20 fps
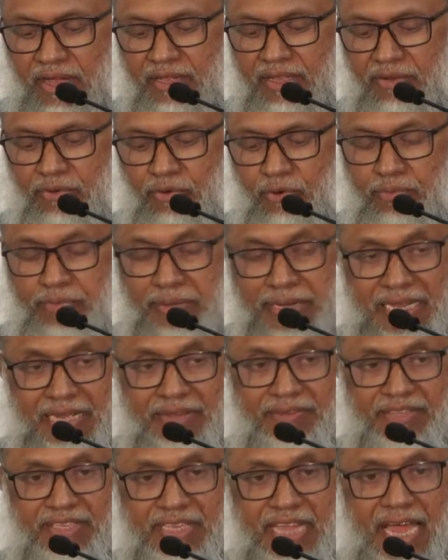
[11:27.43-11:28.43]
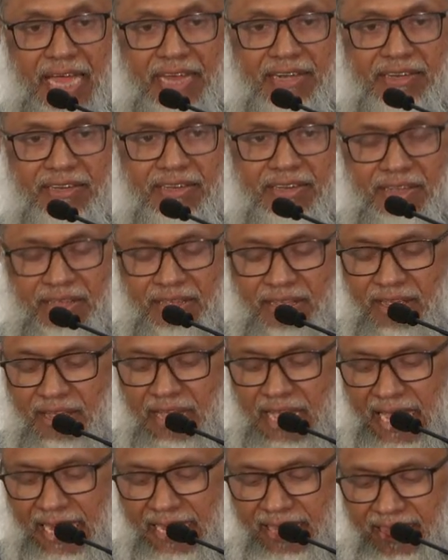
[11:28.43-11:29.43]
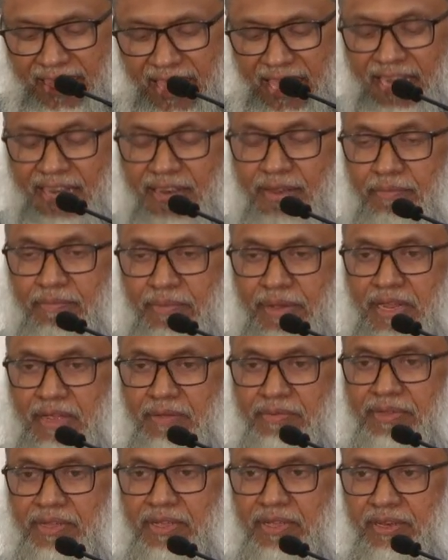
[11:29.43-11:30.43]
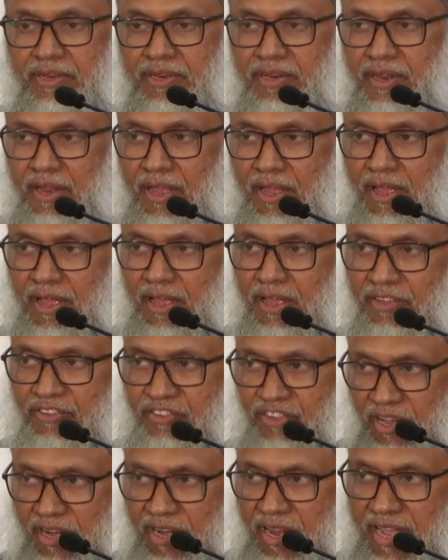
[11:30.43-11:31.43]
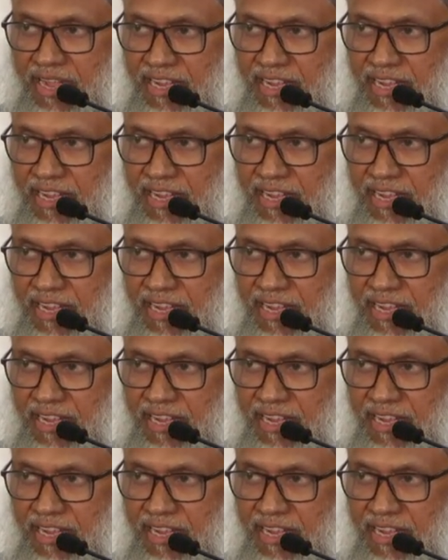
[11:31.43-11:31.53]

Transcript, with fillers: who believes that and then believes in Jannah.